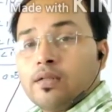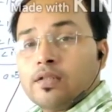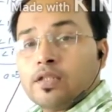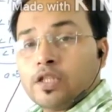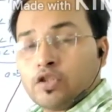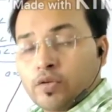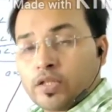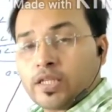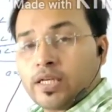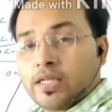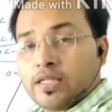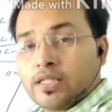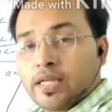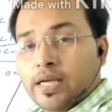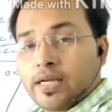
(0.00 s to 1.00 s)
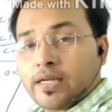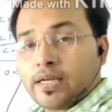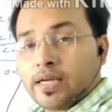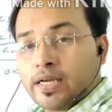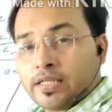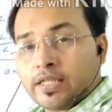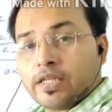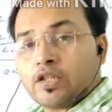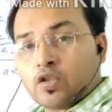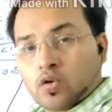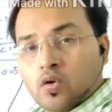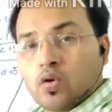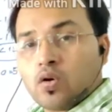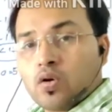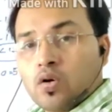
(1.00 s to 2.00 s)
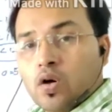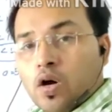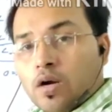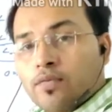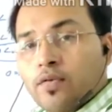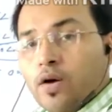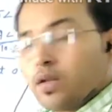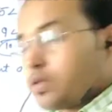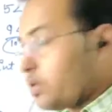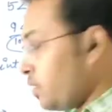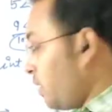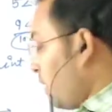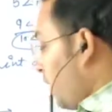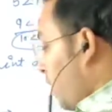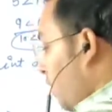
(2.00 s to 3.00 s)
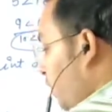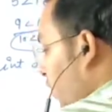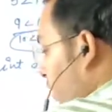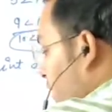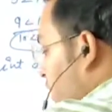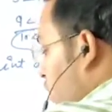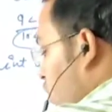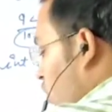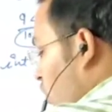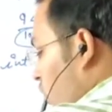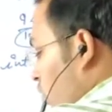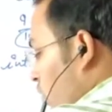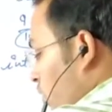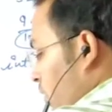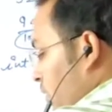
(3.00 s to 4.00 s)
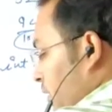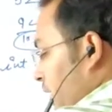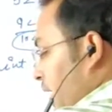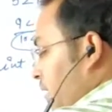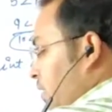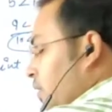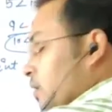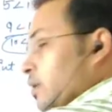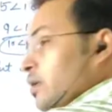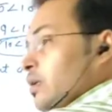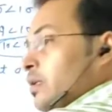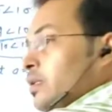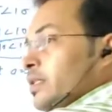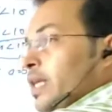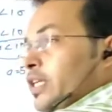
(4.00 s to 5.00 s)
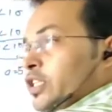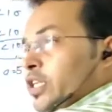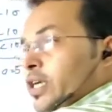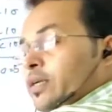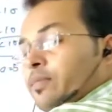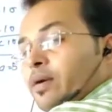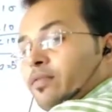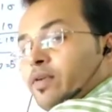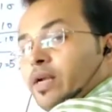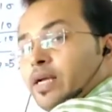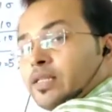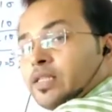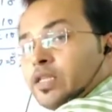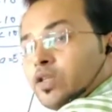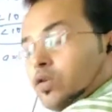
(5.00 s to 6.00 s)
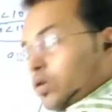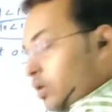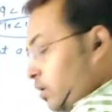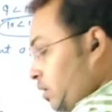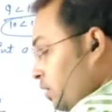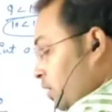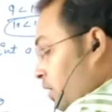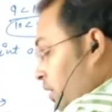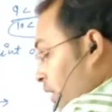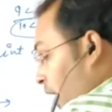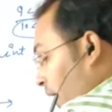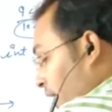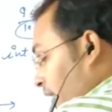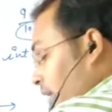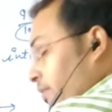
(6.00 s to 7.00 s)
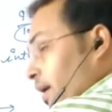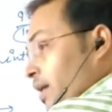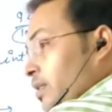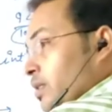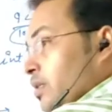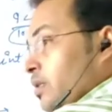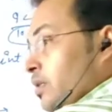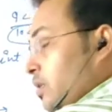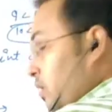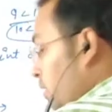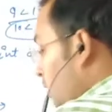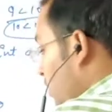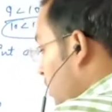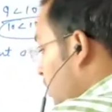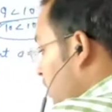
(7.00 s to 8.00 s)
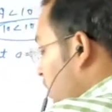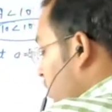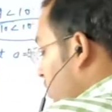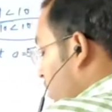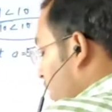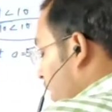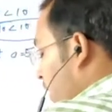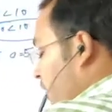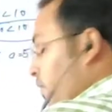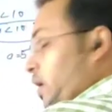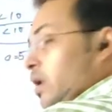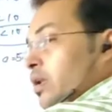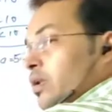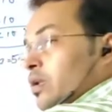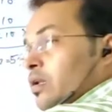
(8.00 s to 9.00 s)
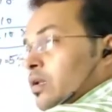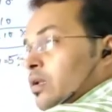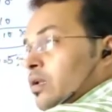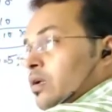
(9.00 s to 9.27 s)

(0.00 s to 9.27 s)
situation is there, is it true or false? If it is true, then the statement will execute. Otherwise, it will.